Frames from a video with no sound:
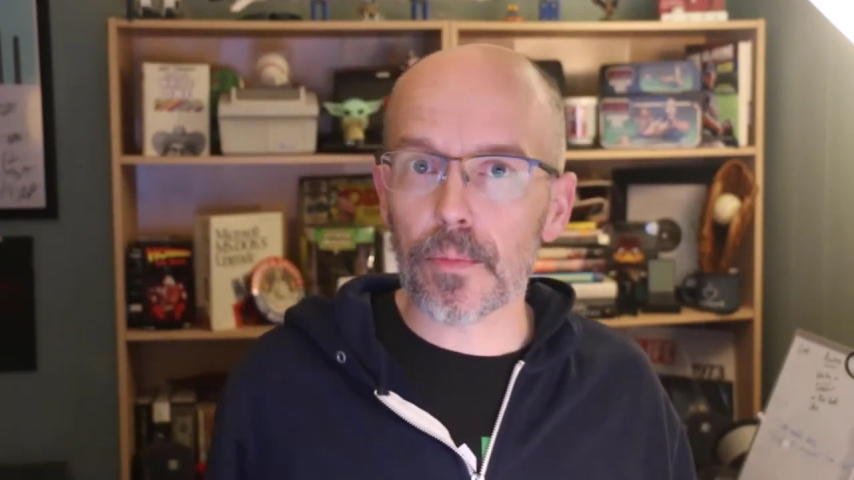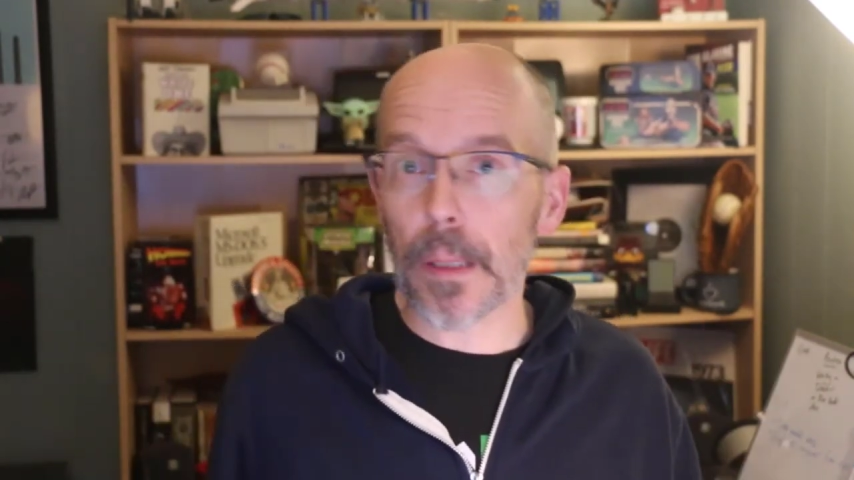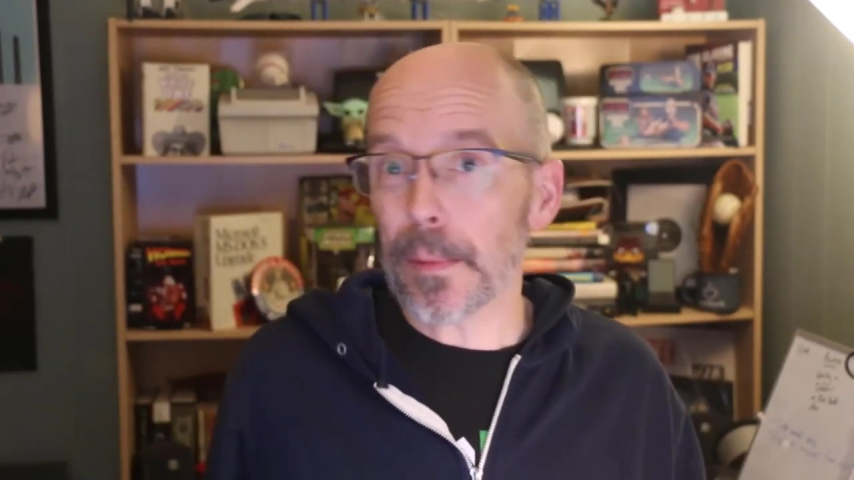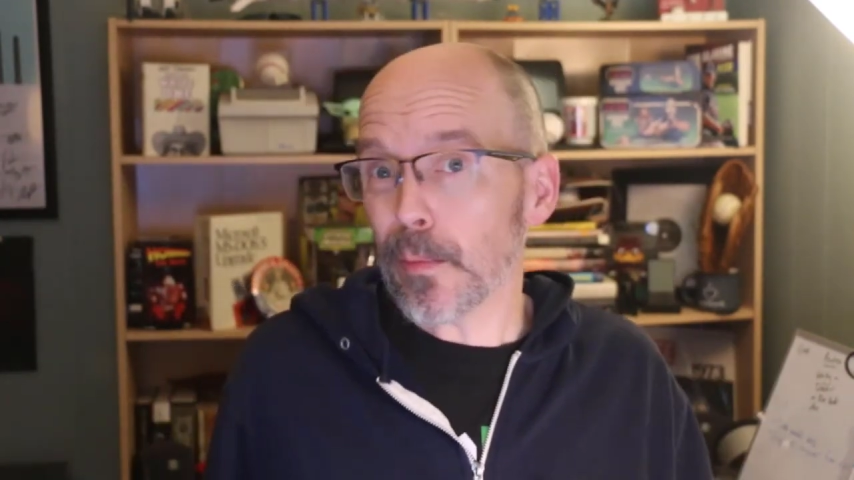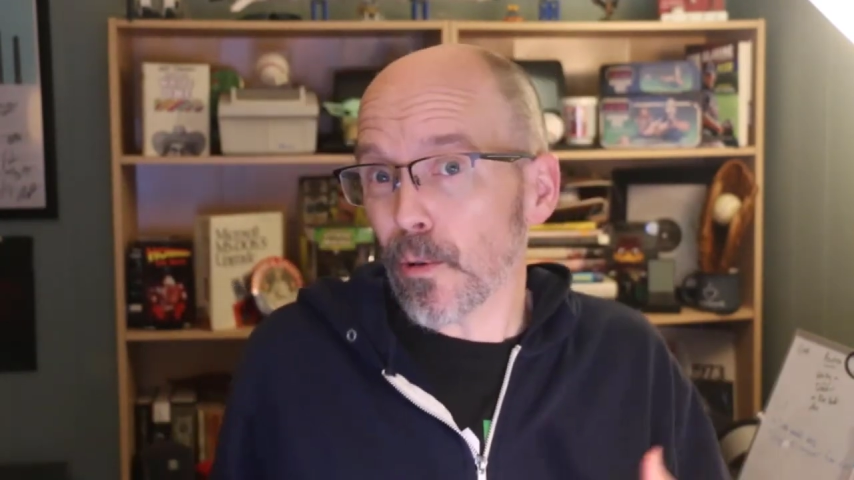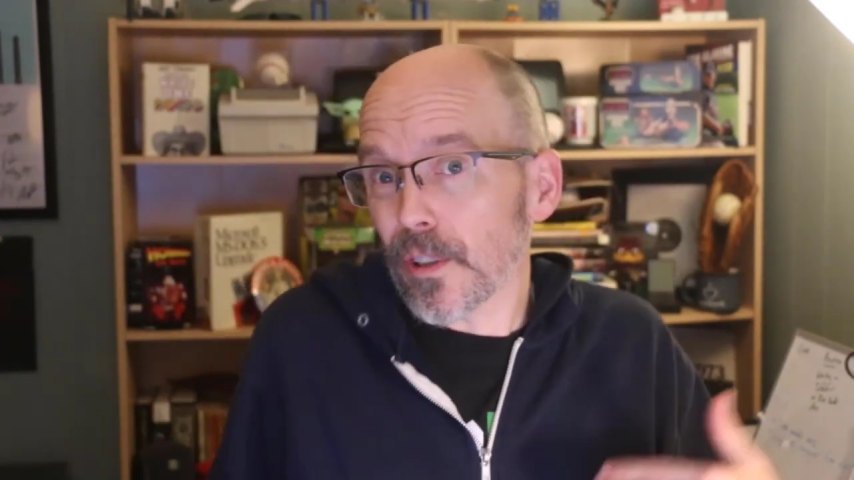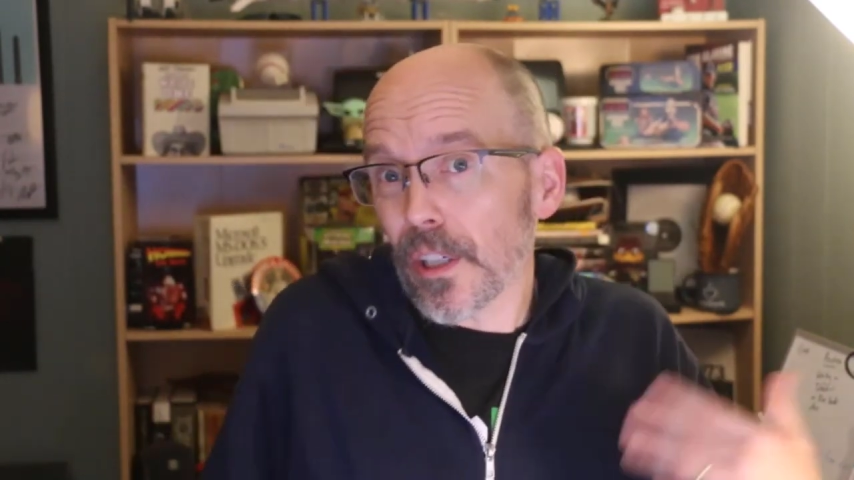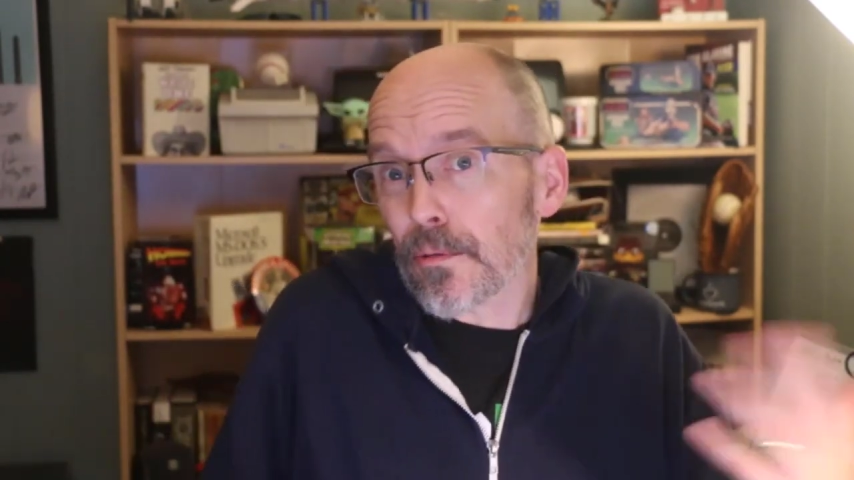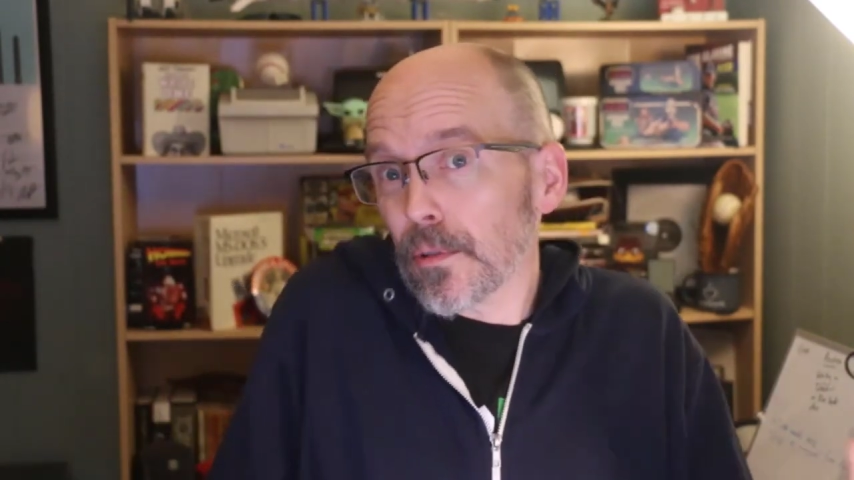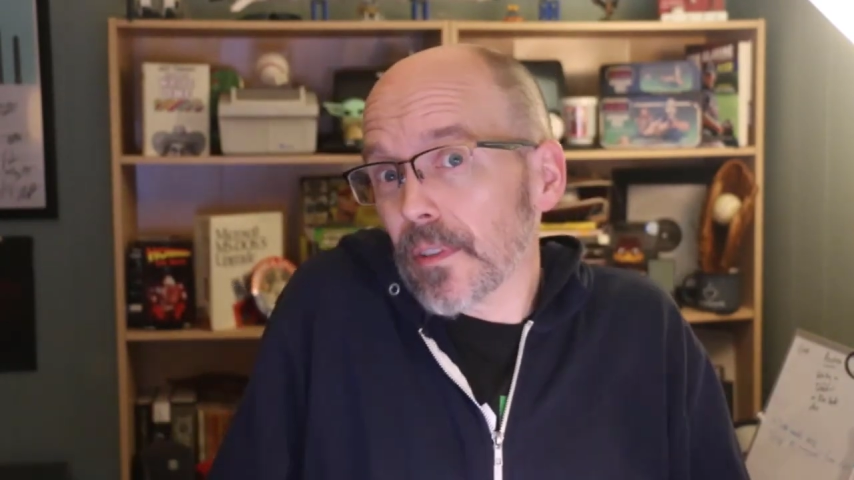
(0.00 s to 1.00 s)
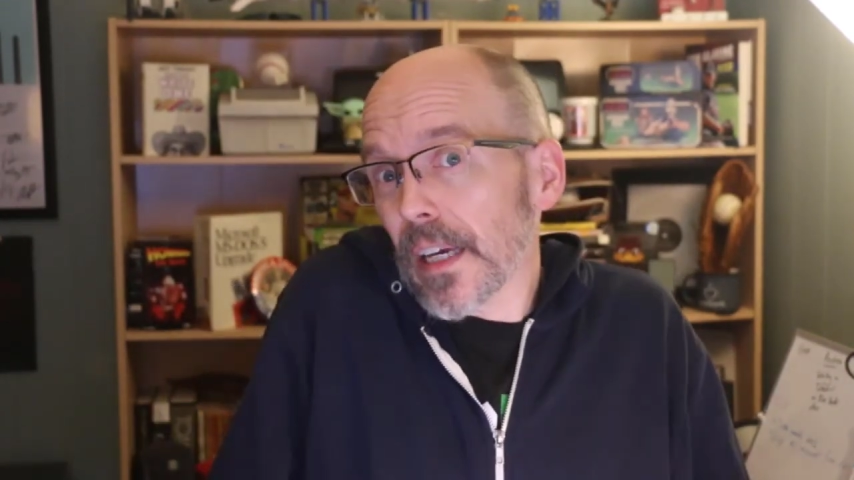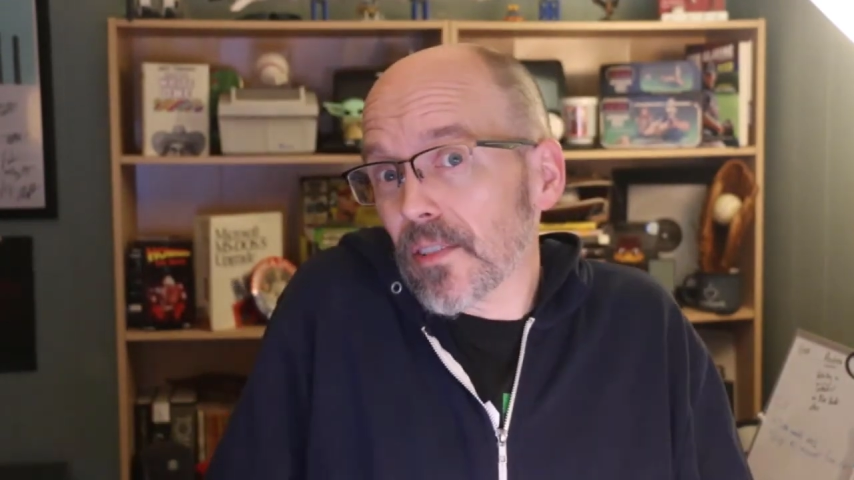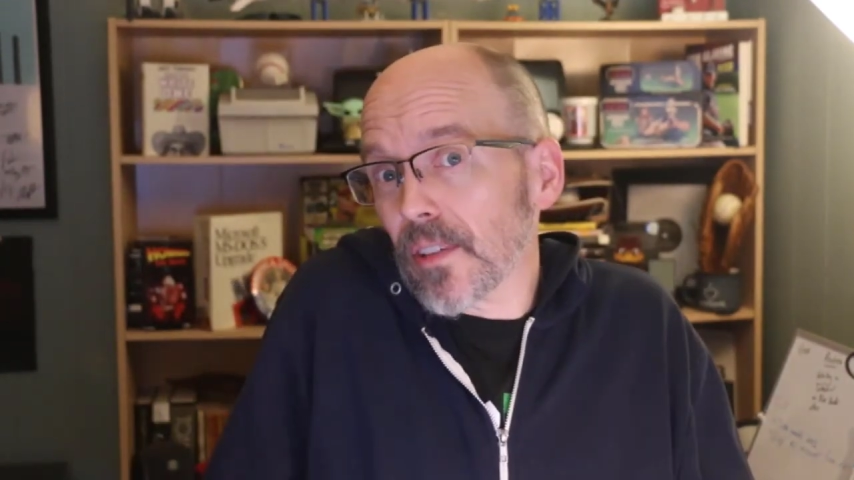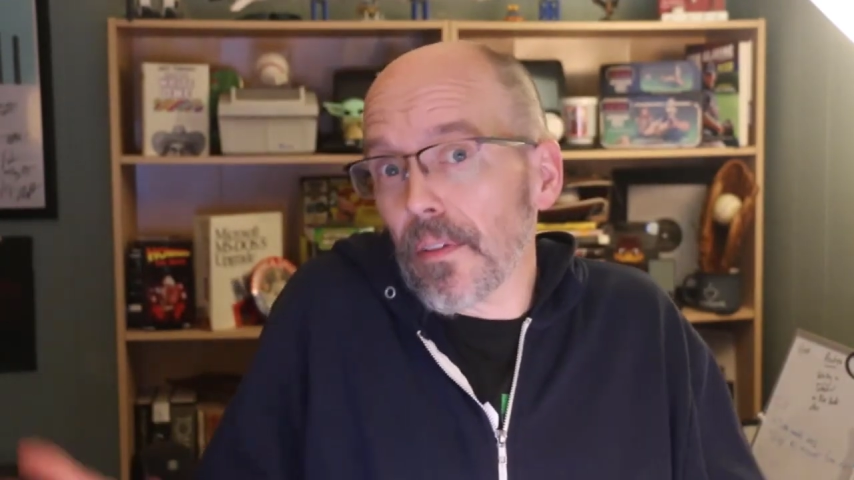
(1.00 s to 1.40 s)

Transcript: maybe more general tech stuff.